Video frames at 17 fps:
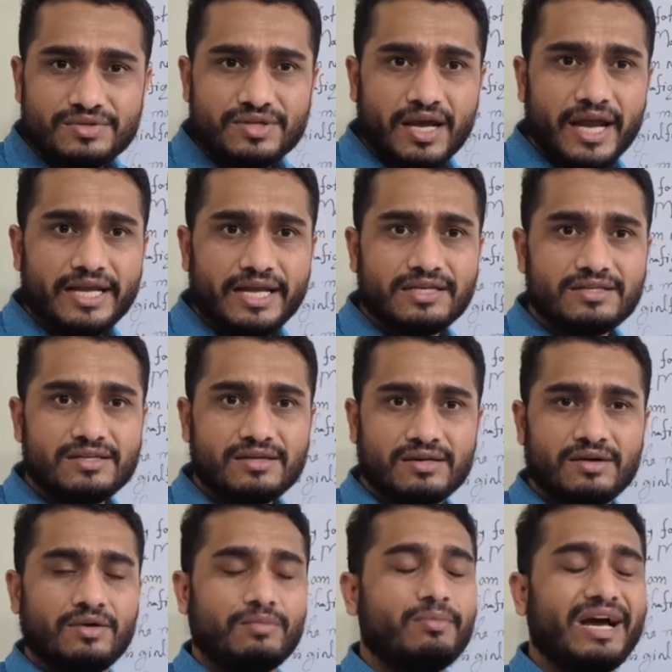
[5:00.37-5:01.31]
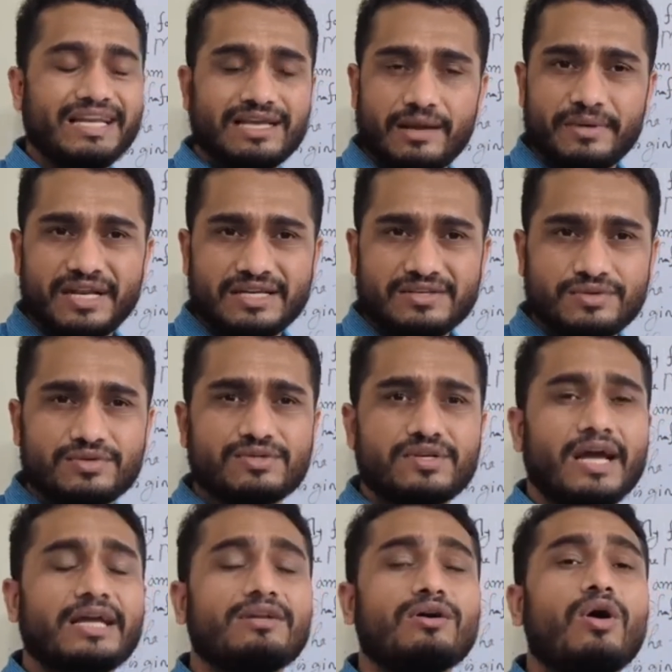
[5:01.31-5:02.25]
suicide, by committing
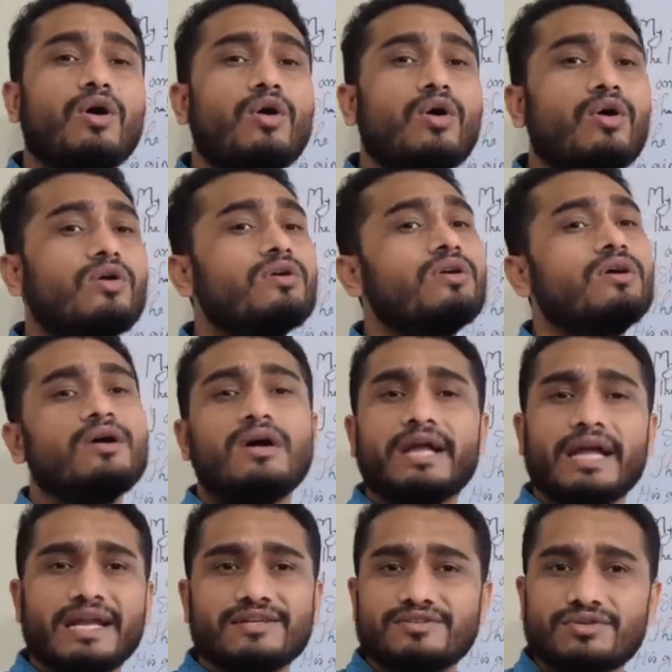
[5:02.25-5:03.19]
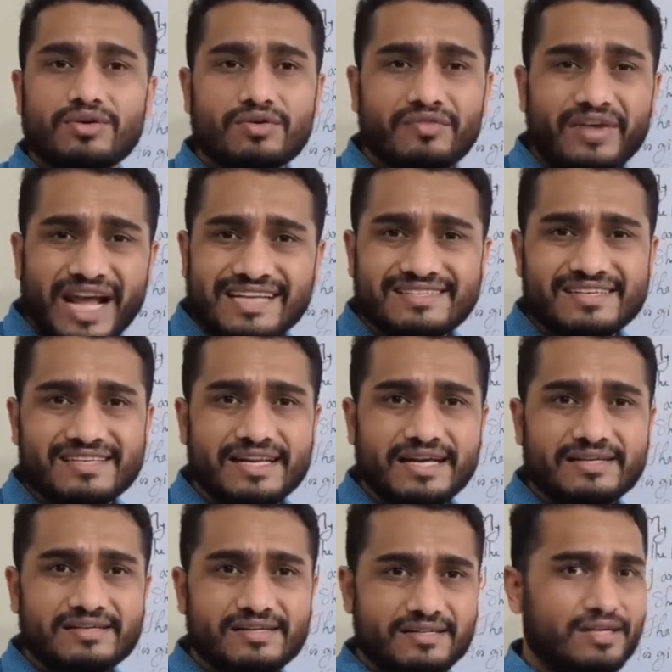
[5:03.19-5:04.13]
suicide or any sort of
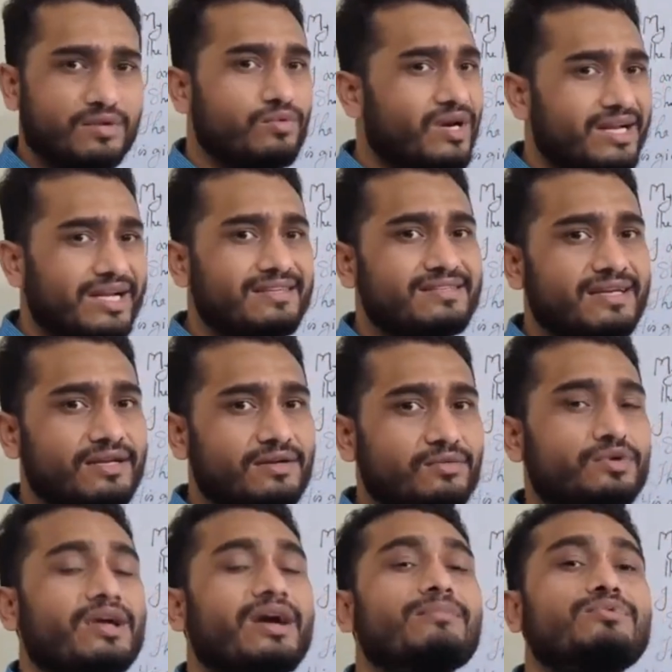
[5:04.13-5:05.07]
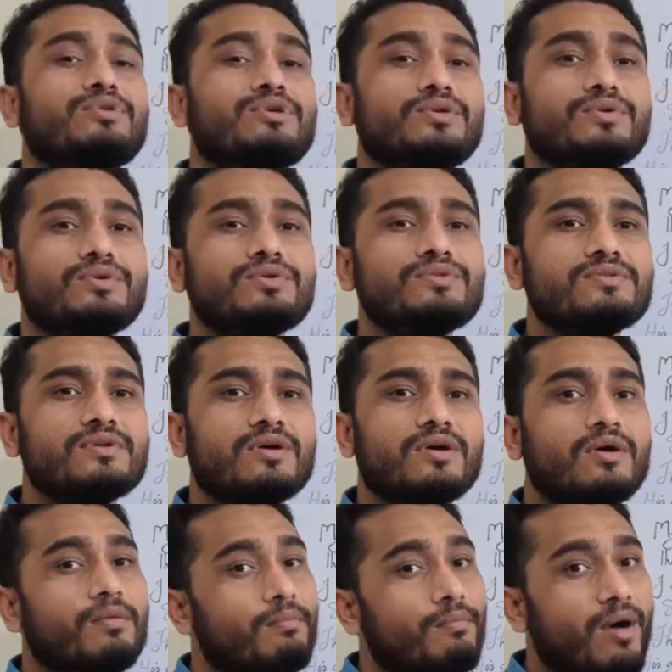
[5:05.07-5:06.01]
accident, then what I said, we have to use
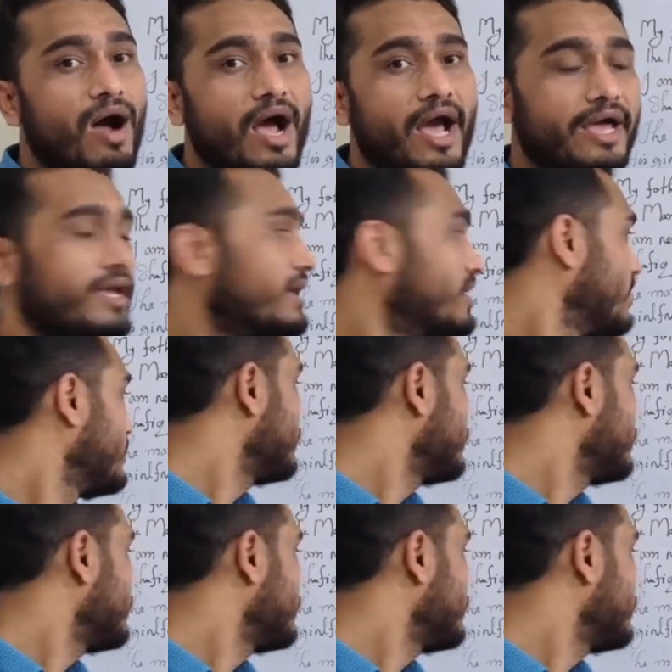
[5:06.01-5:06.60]
by.